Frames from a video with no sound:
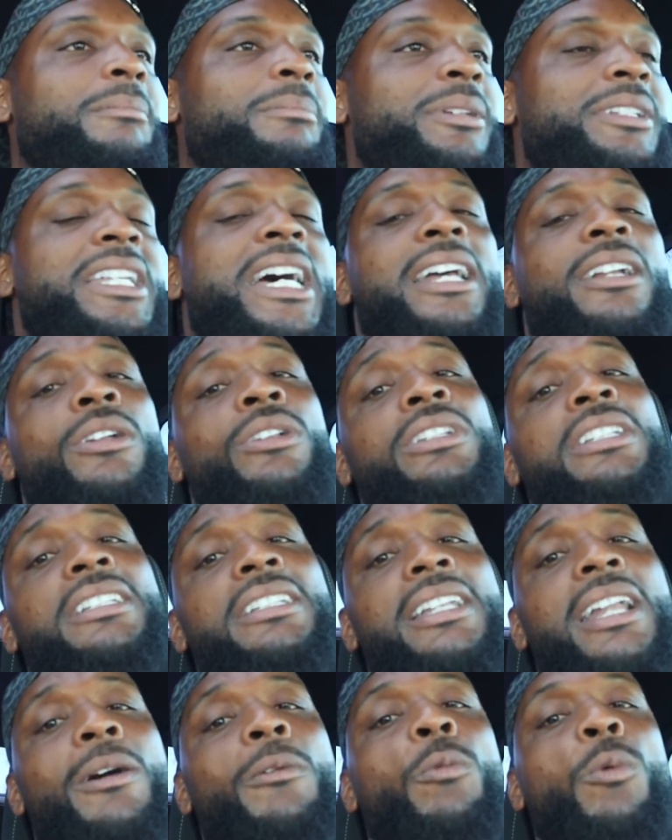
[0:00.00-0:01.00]
But not only
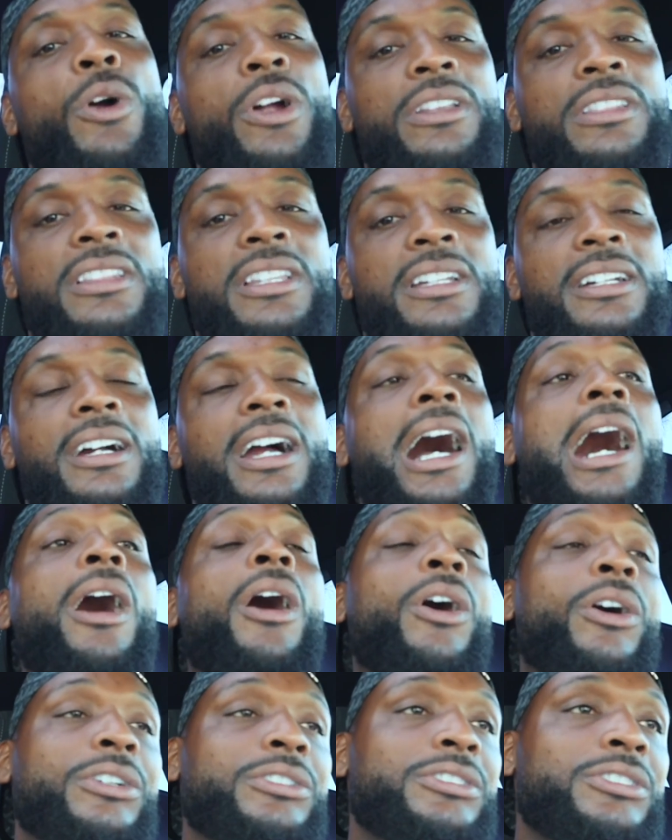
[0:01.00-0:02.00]
did I work there, I
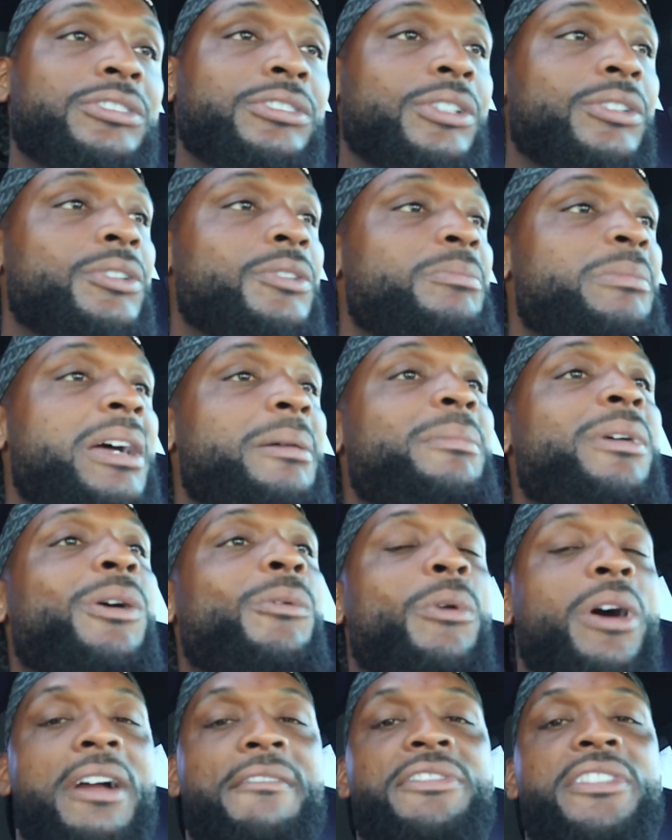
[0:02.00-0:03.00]
also met my
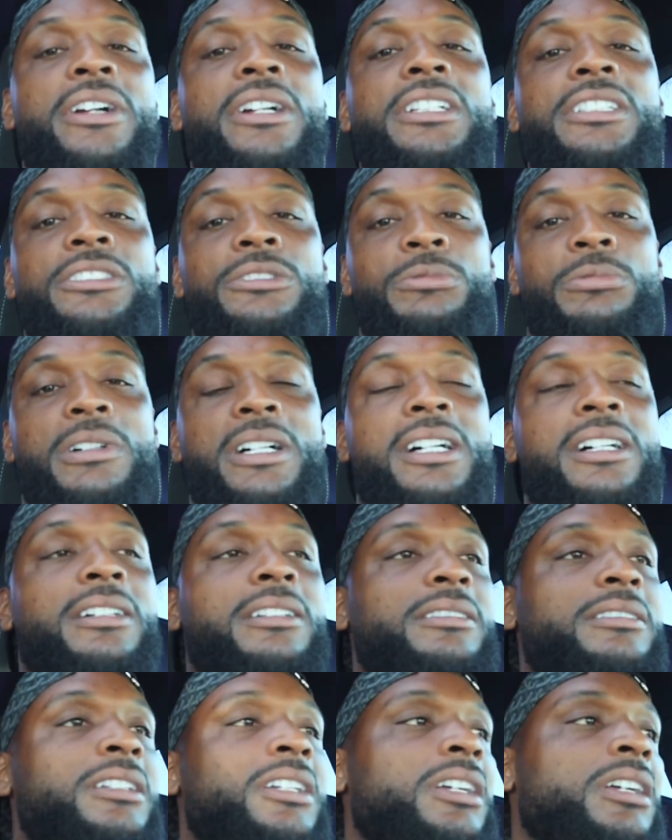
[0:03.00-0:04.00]
wife there as
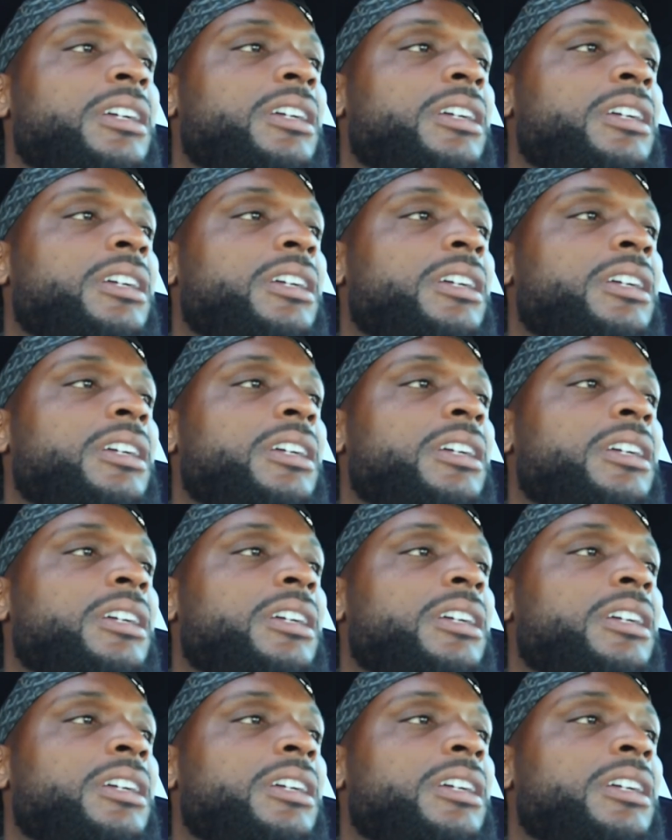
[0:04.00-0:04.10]
well.